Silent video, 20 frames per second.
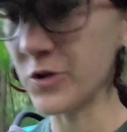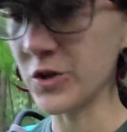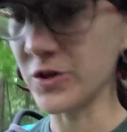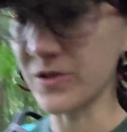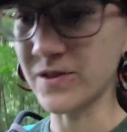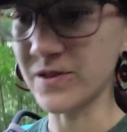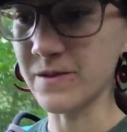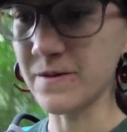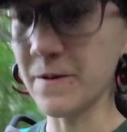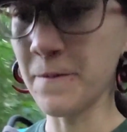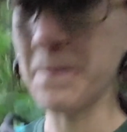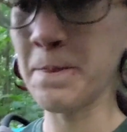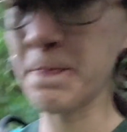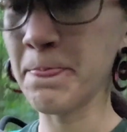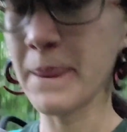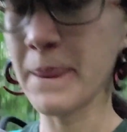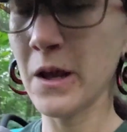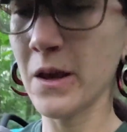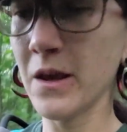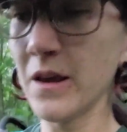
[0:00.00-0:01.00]
Just,
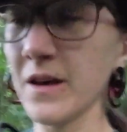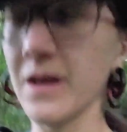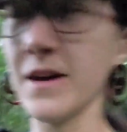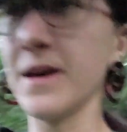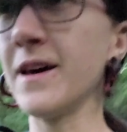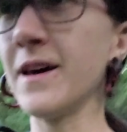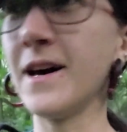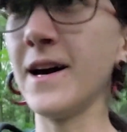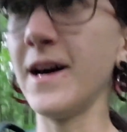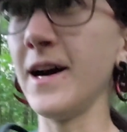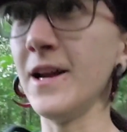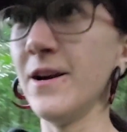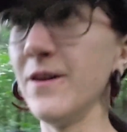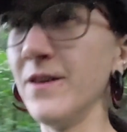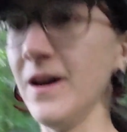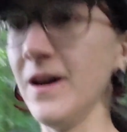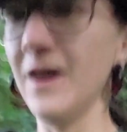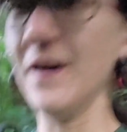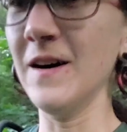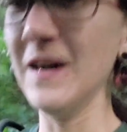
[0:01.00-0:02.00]
I
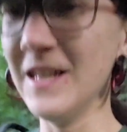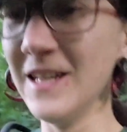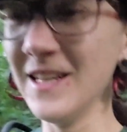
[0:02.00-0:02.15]
don't know.